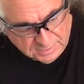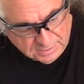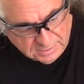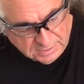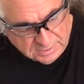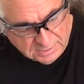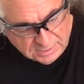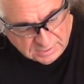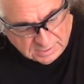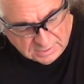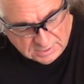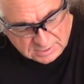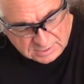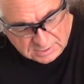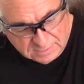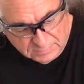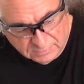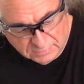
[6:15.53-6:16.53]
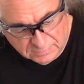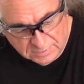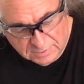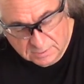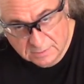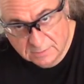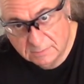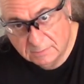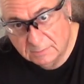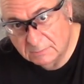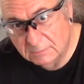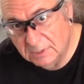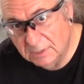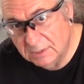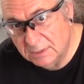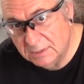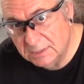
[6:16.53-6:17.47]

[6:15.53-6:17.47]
And that's the point when we